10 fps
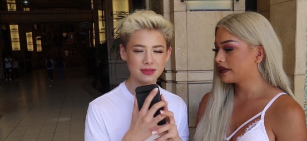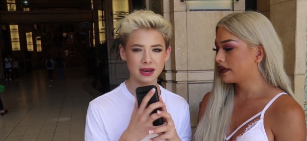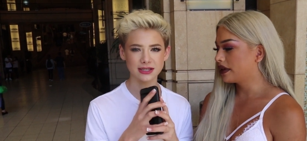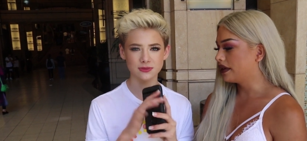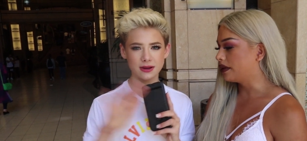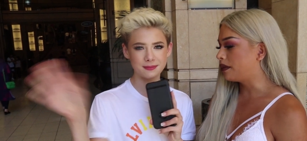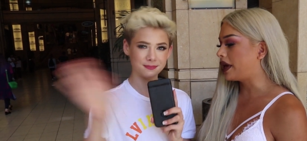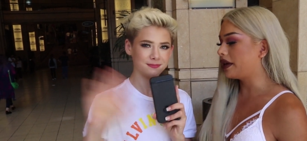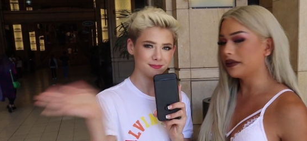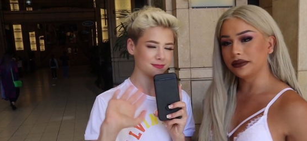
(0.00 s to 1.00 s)
Speaker 1: in the next one.
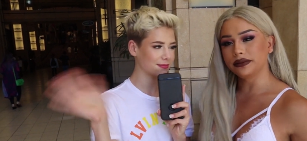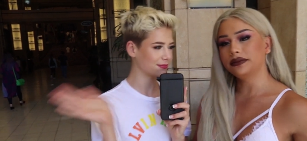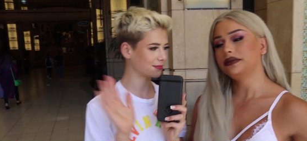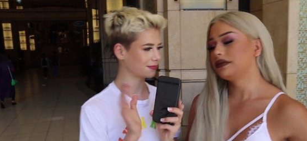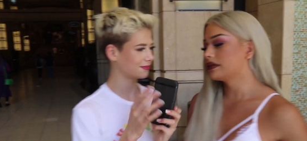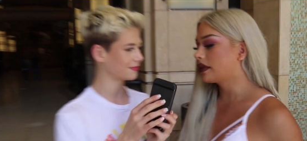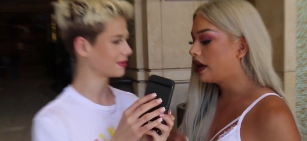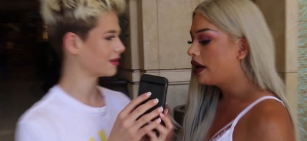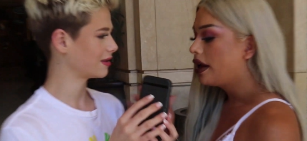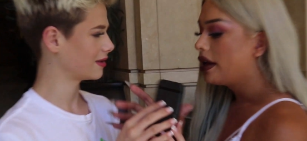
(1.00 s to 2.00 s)
Speaker 2: Wait.
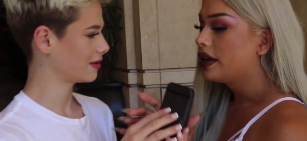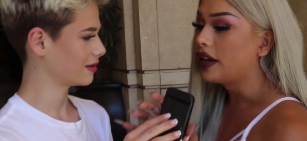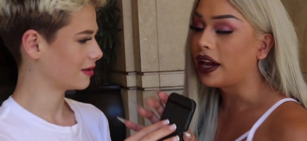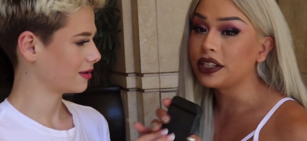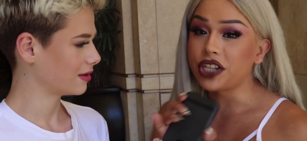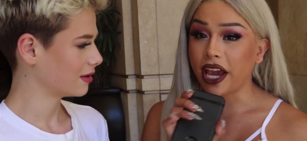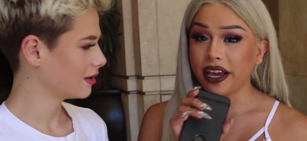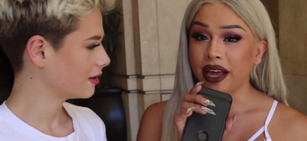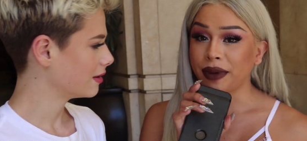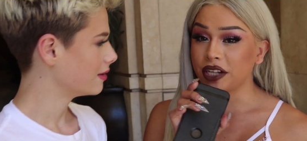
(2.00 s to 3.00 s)
And
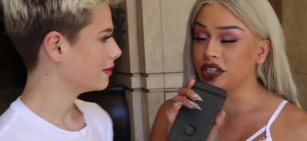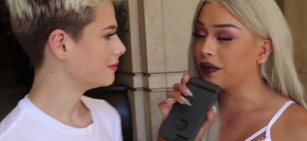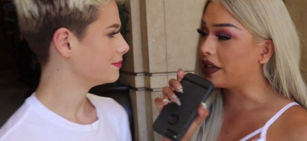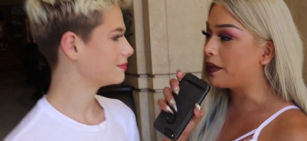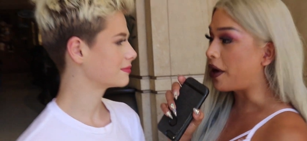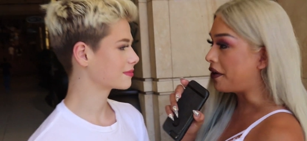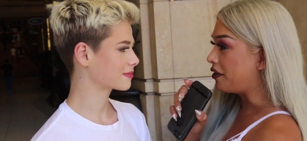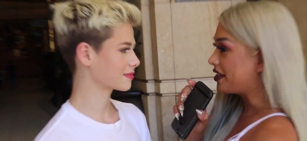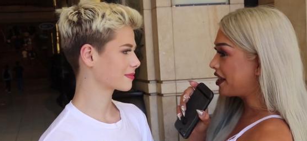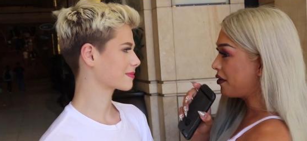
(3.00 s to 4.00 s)
Jake, I'm actually really proud
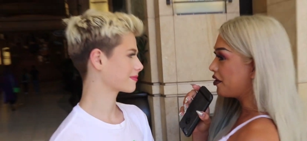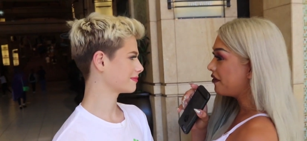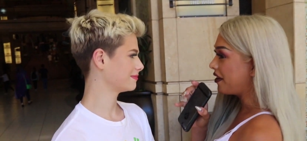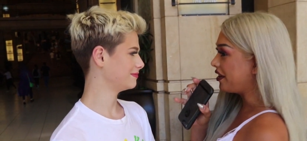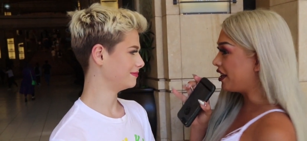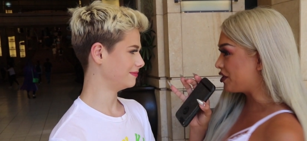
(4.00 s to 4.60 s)
of you because I know you're very